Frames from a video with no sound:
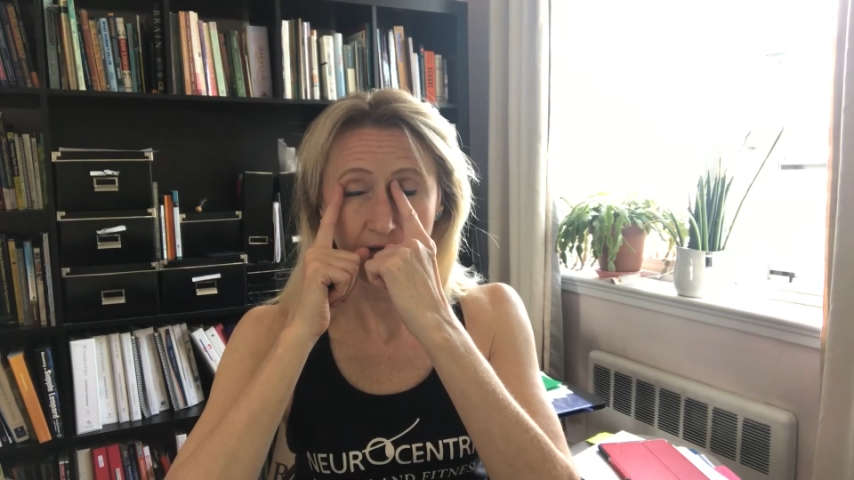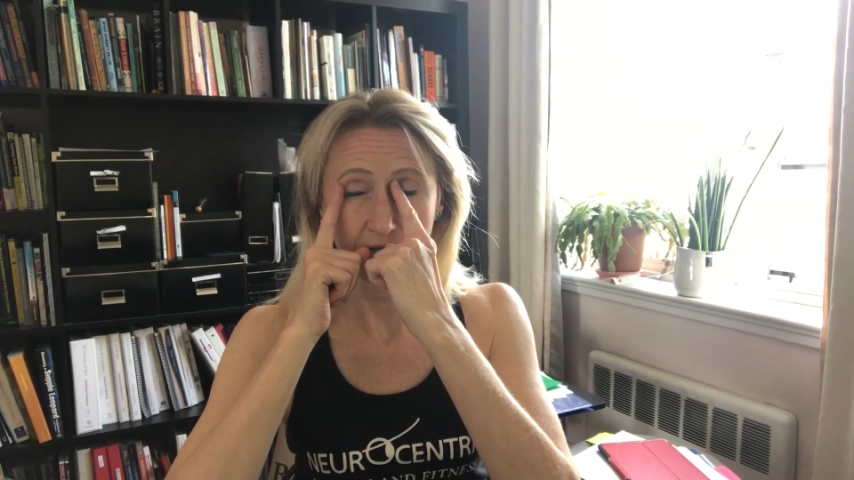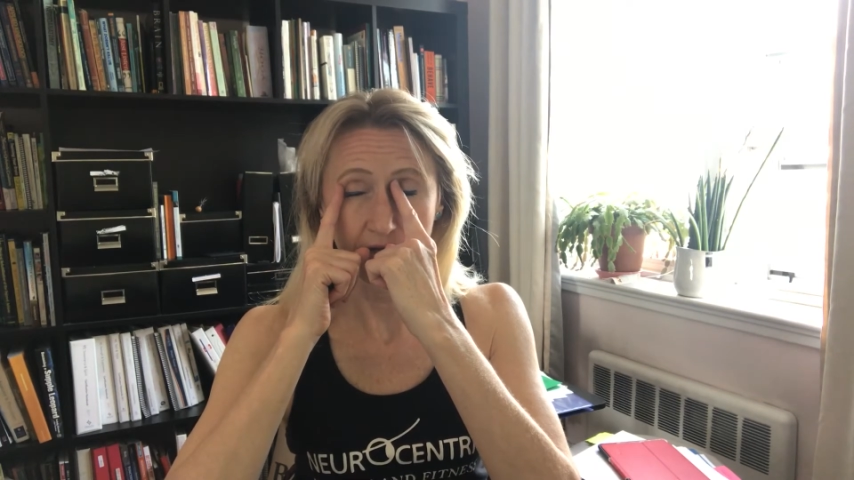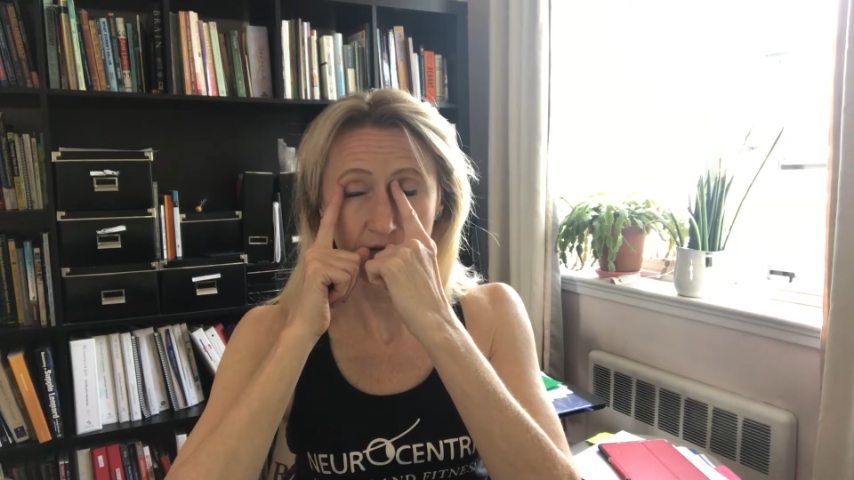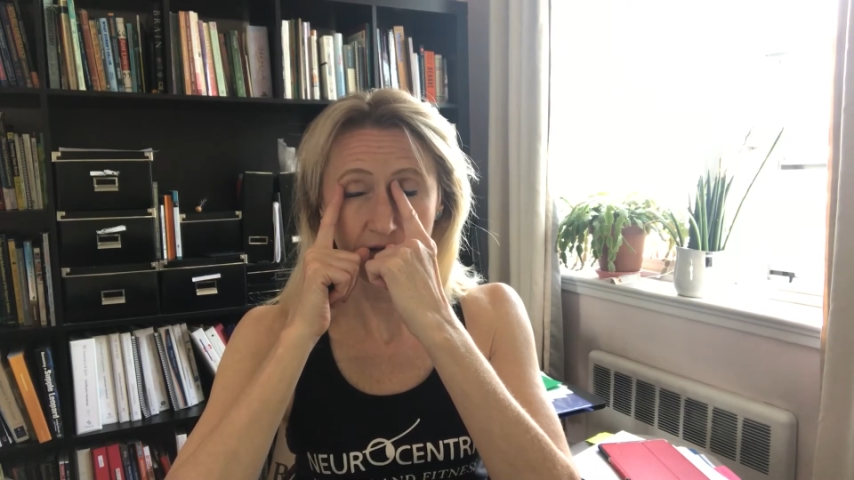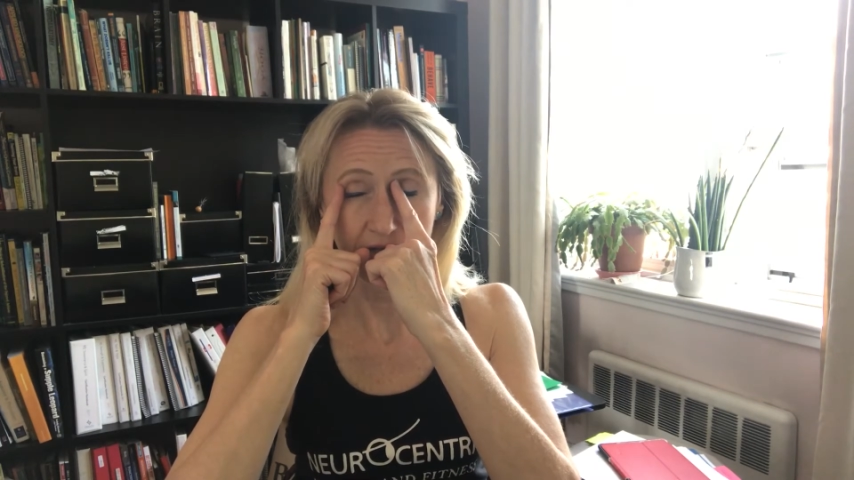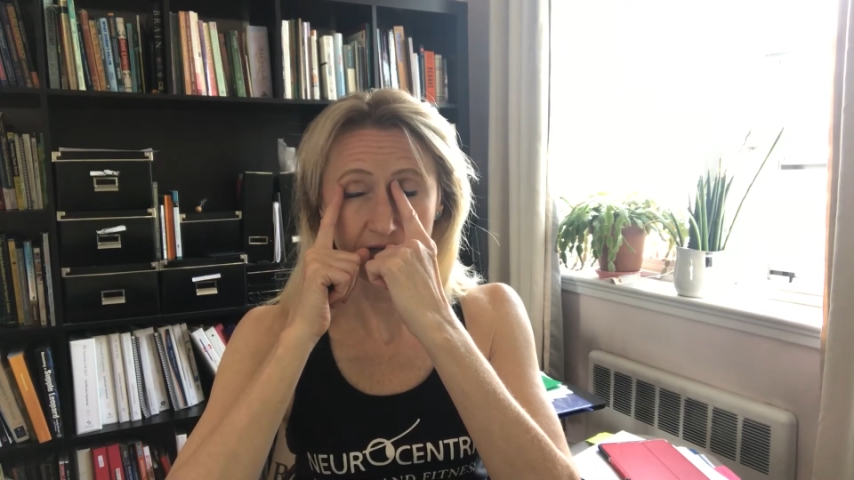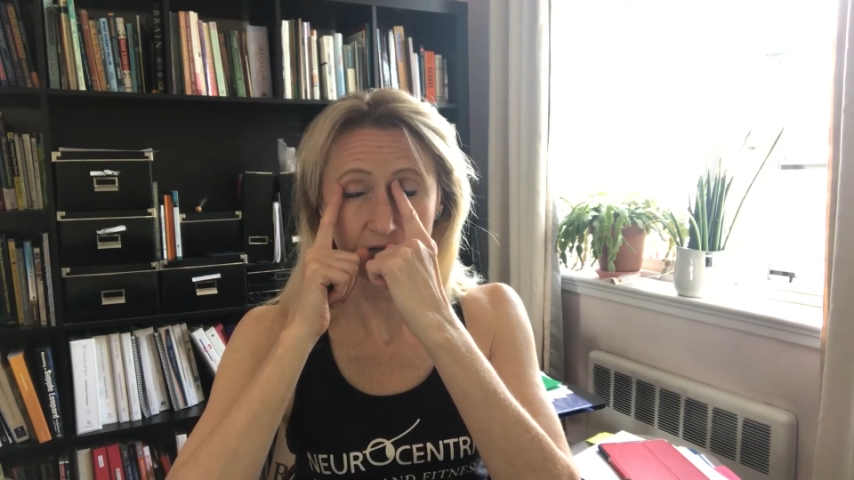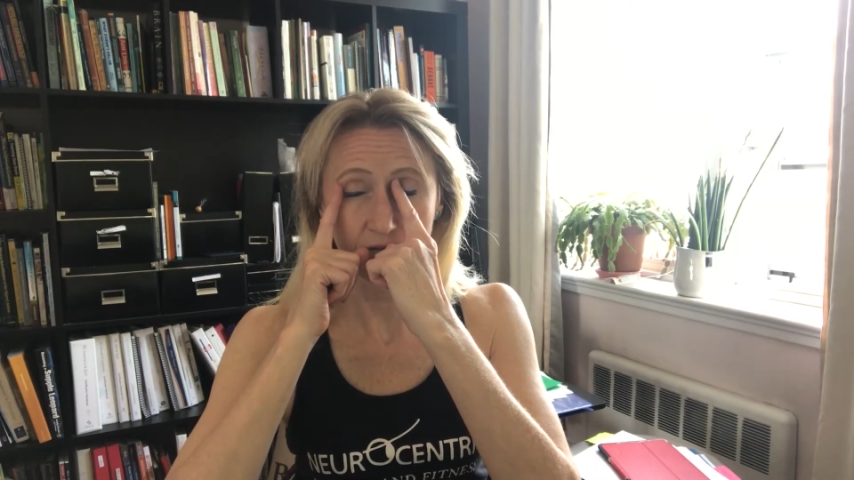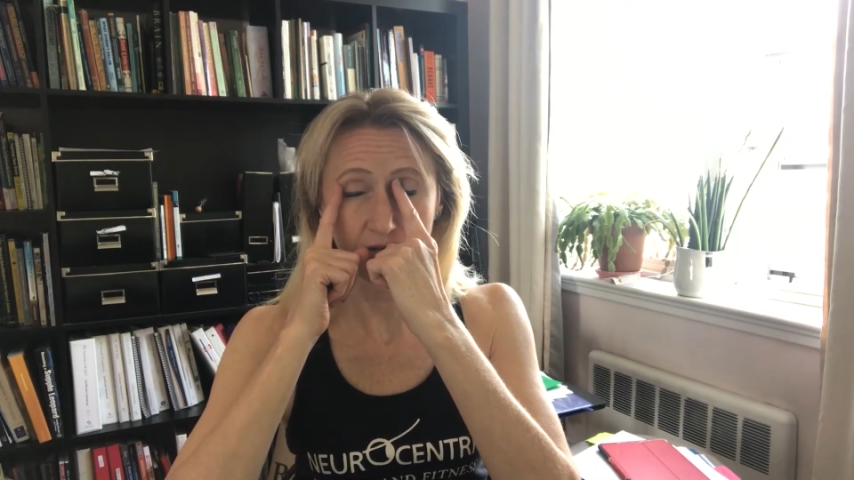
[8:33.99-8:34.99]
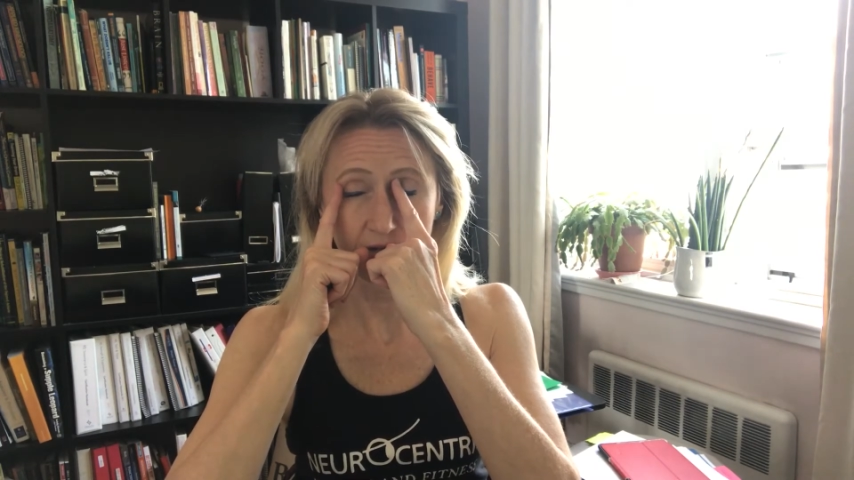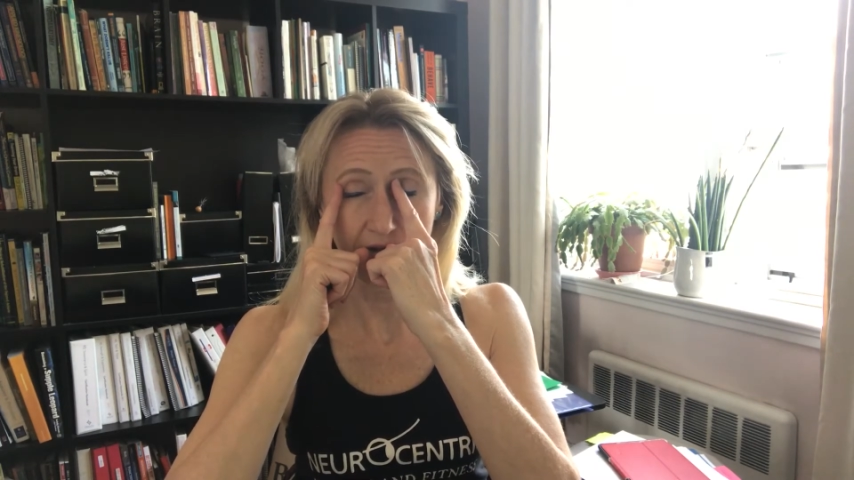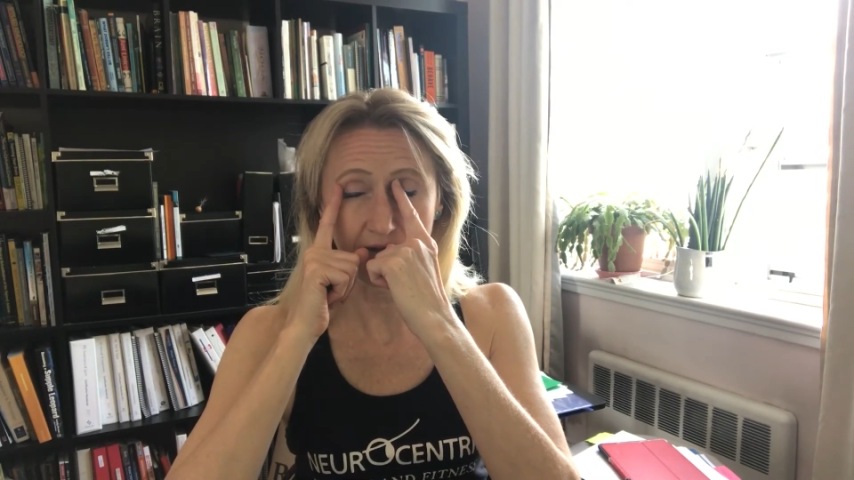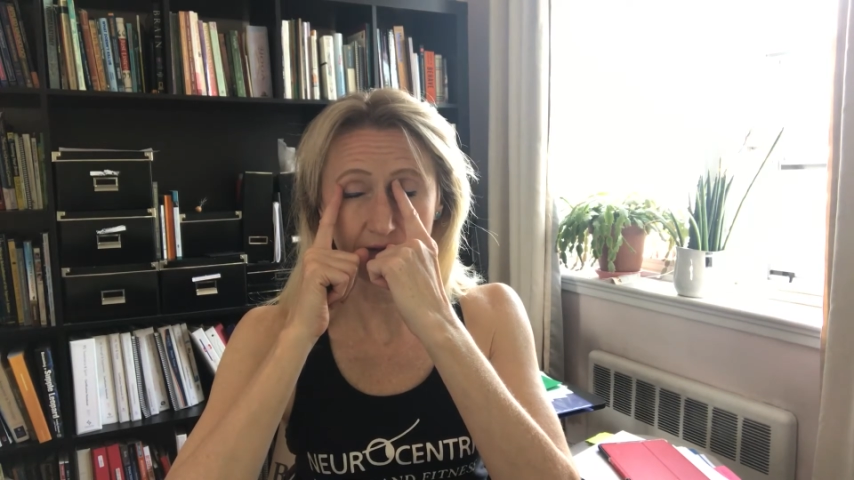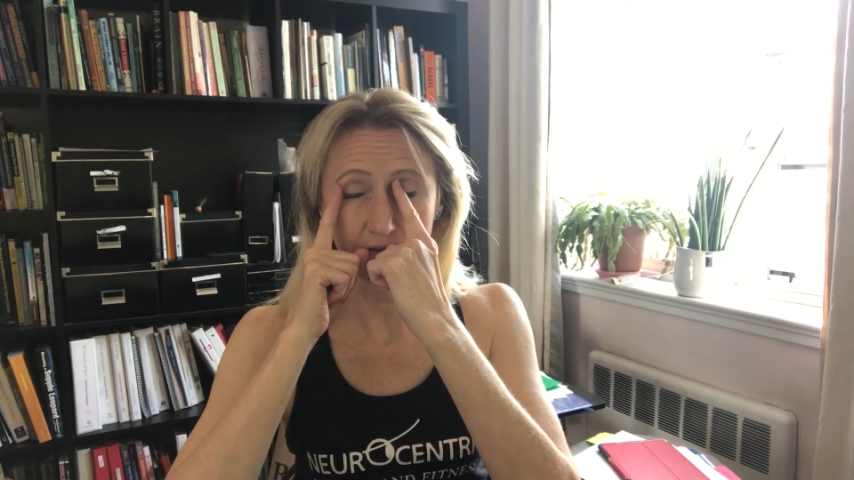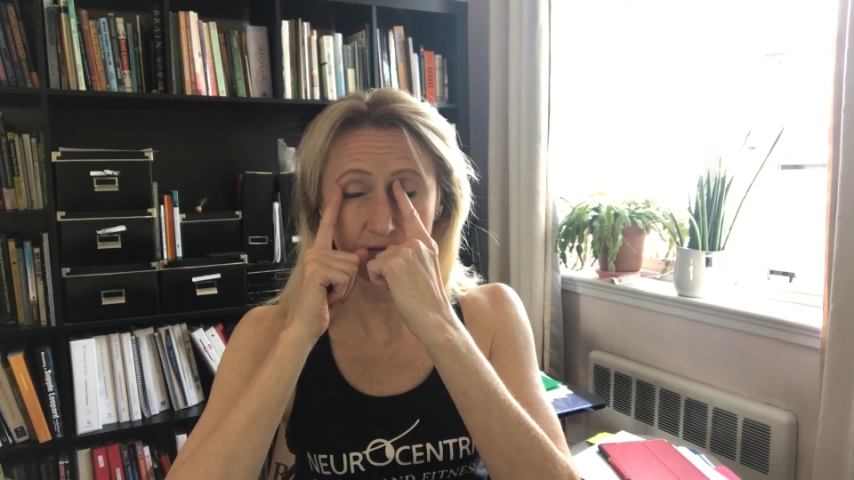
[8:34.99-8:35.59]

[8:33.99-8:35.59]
Take your gaze to the right,